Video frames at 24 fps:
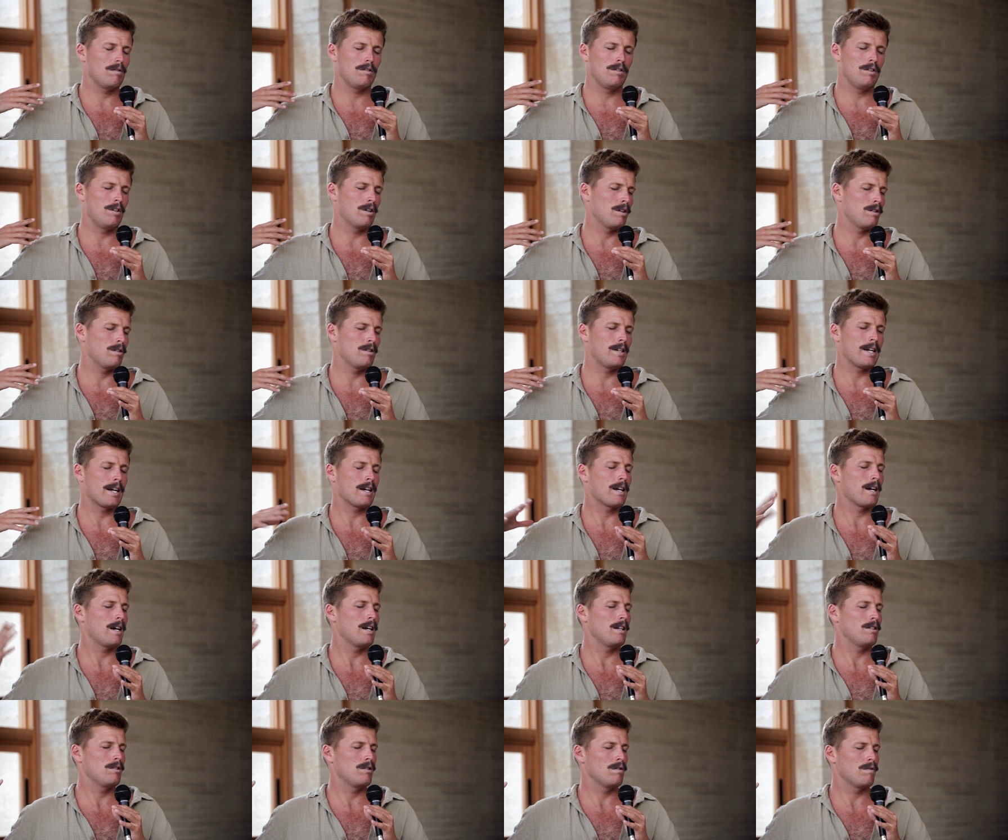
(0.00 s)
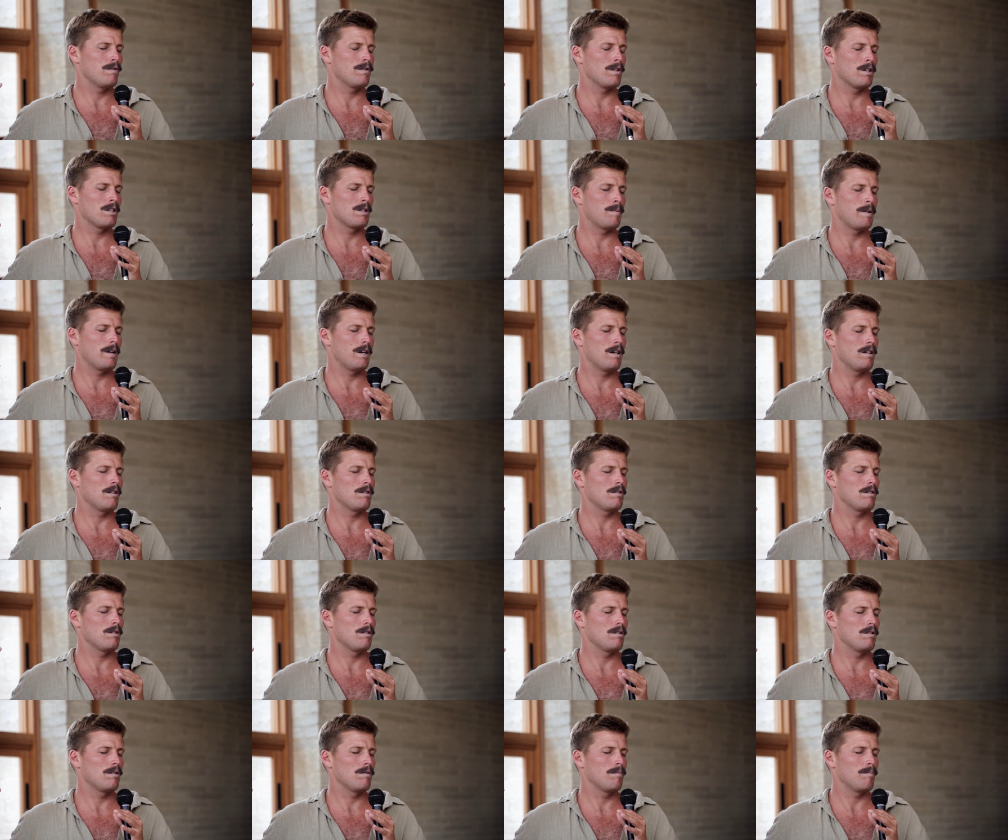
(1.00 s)
you know decades of
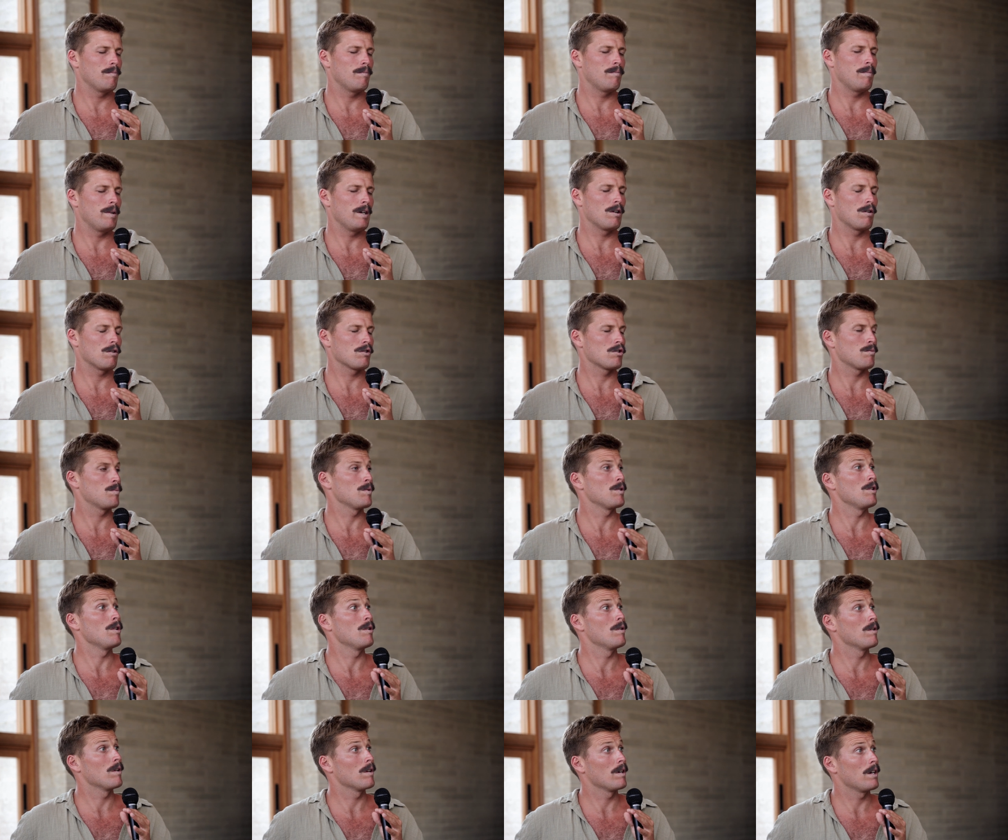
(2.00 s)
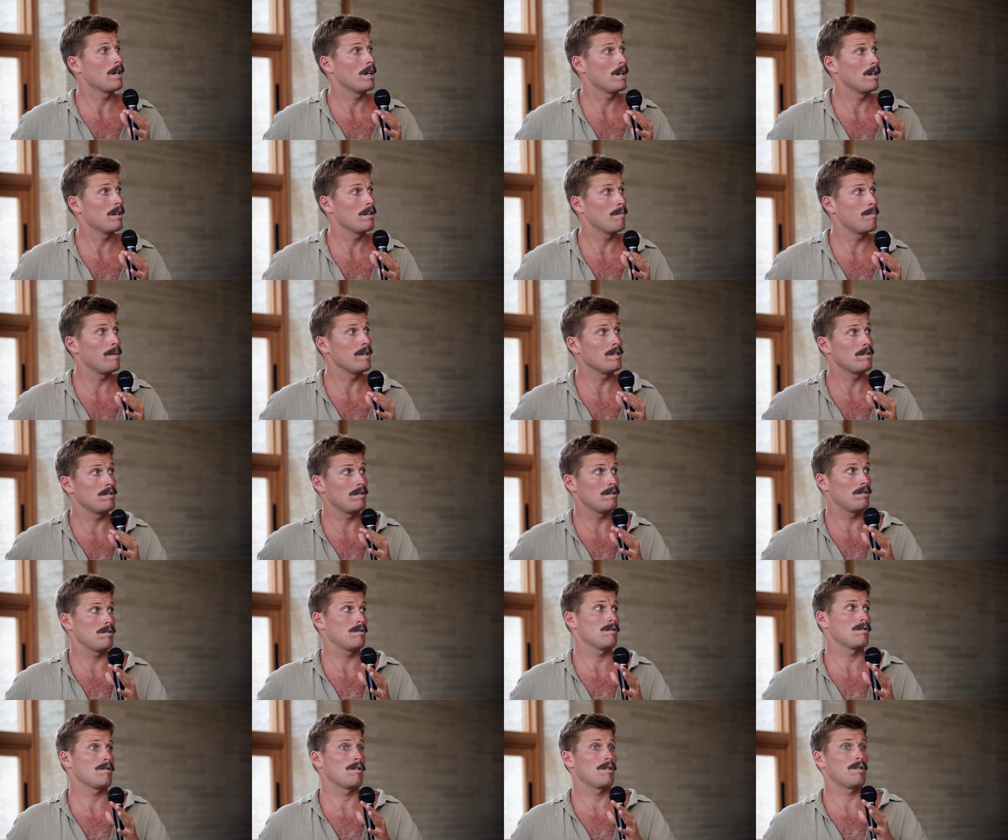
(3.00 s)
experience in being an entrepreneur and mm. a
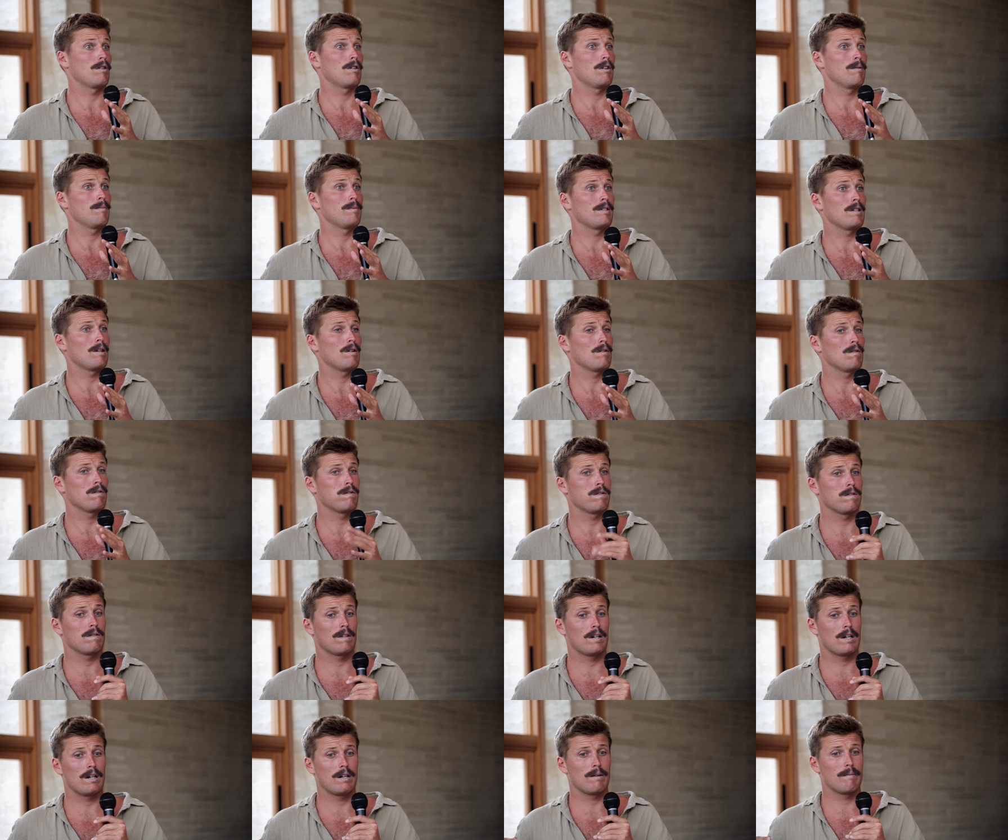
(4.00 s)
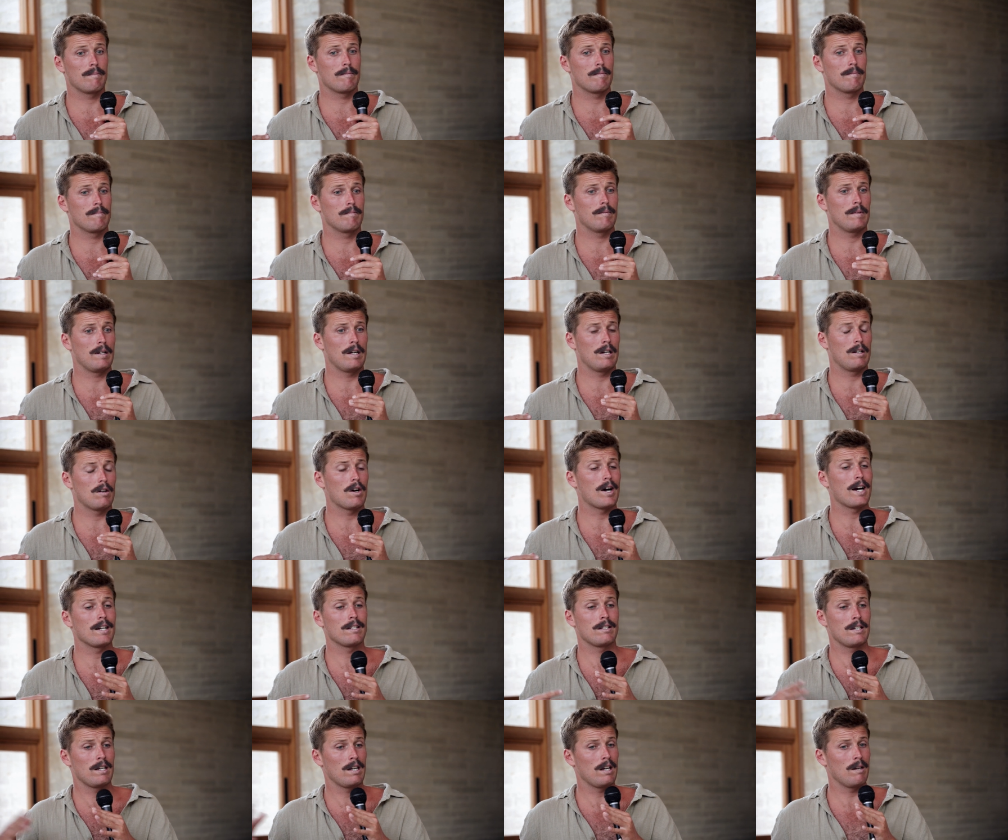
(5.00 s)
business owner himself um, in
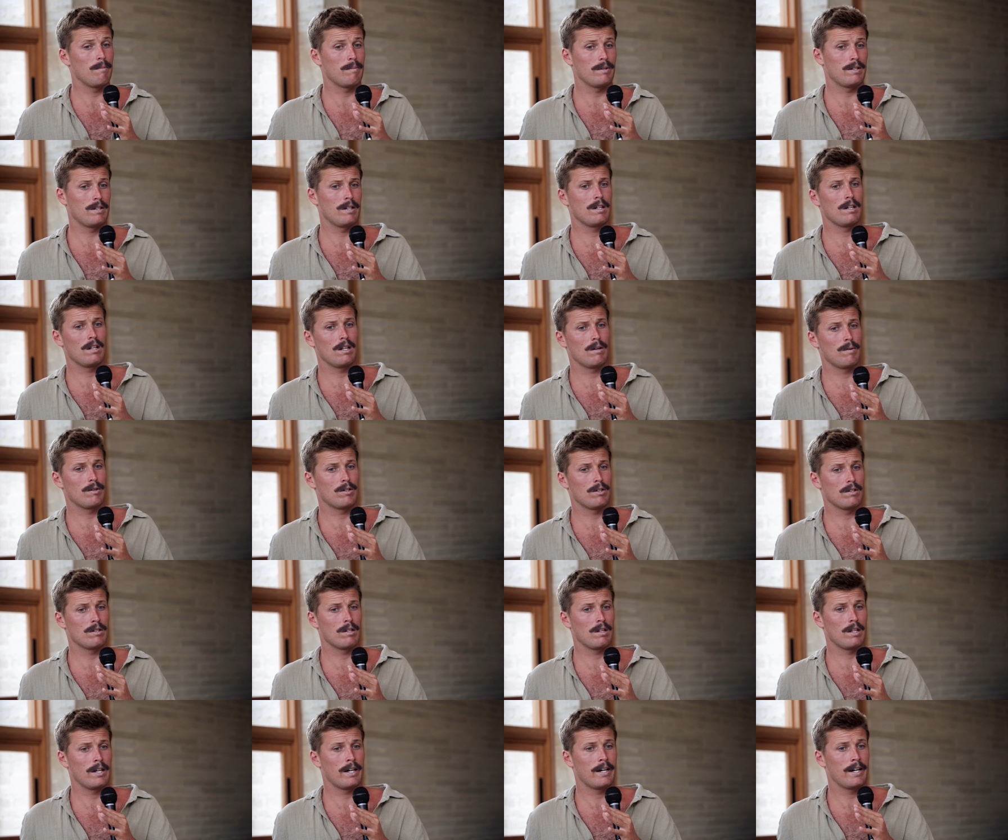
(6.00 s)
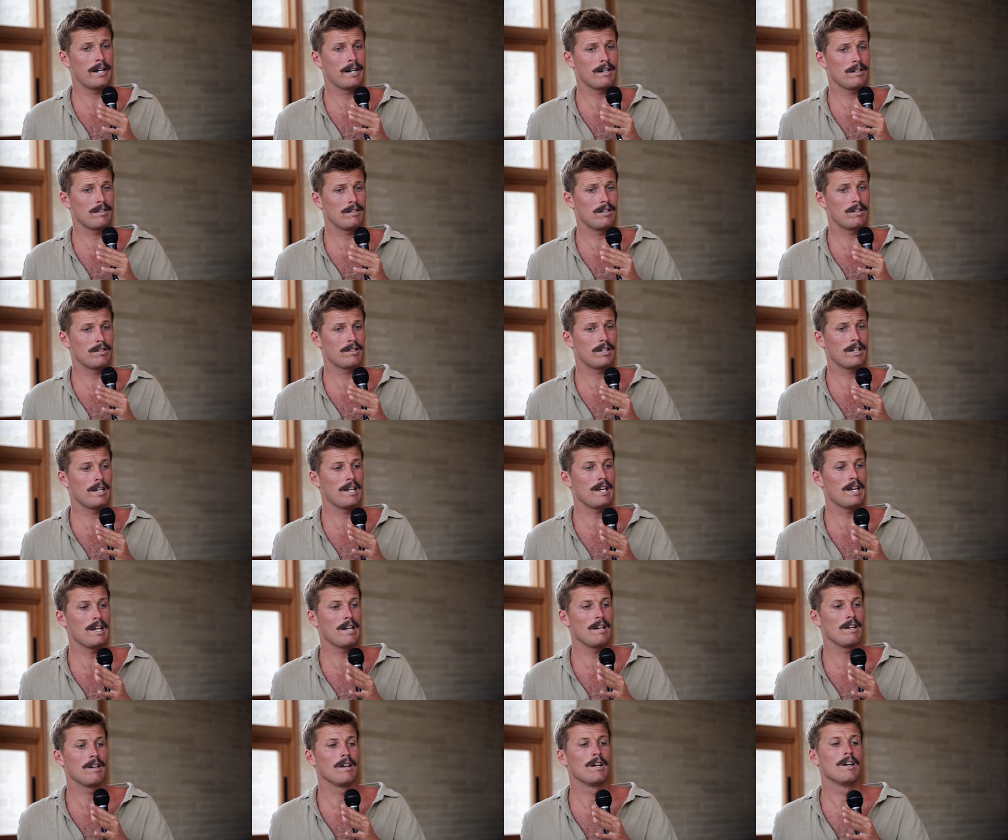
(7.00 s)
IT in particular, which is hilarious. You know, so
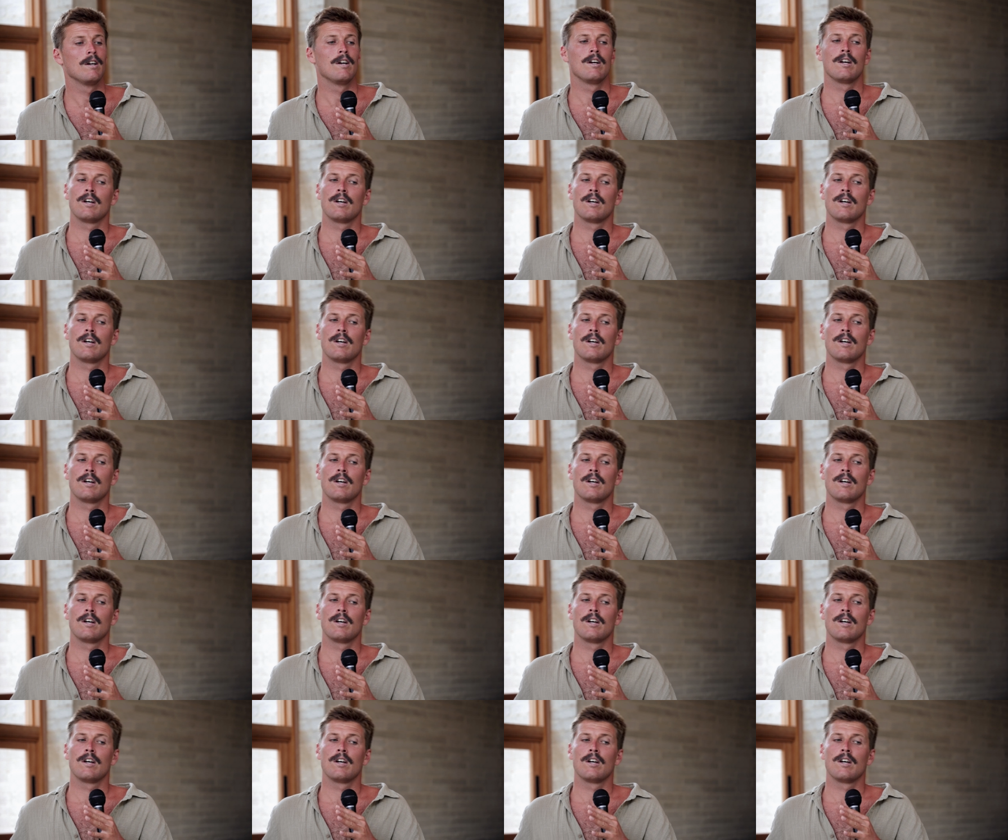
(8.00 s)
he